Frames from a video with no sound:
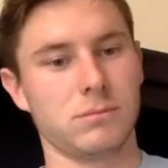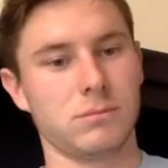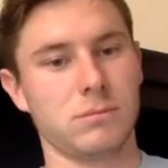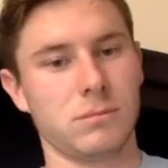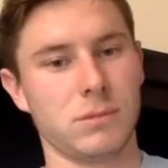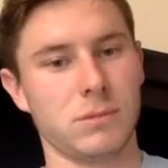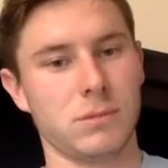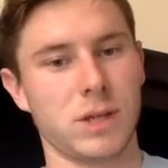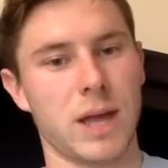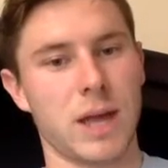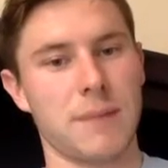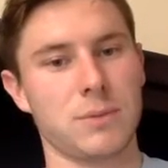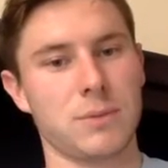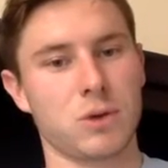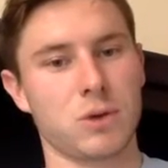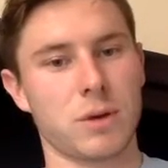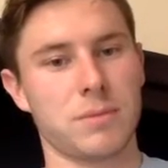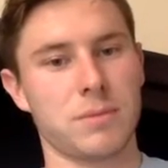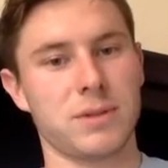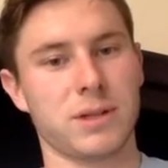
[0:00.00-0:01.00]
Game
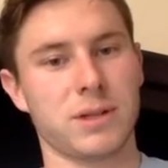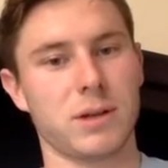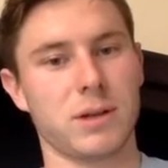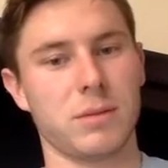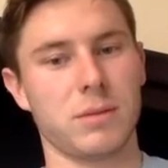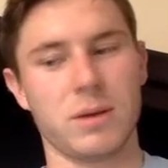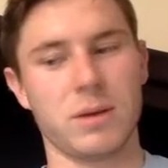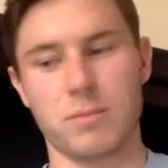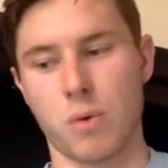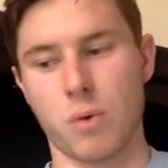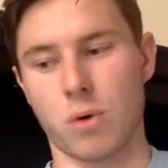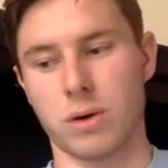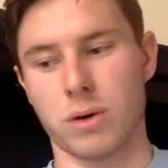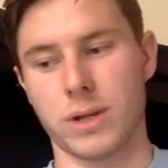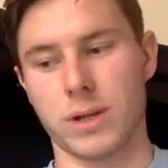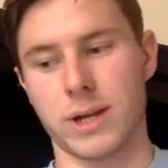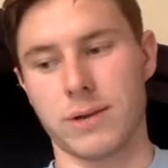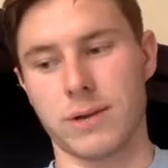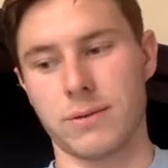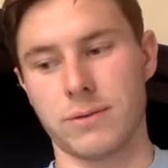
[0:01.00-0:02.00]
script is going to be important
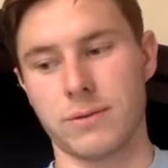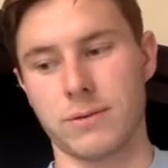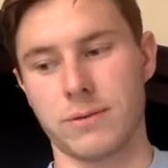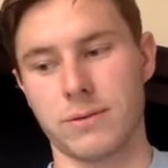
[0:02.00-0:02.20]
there for him.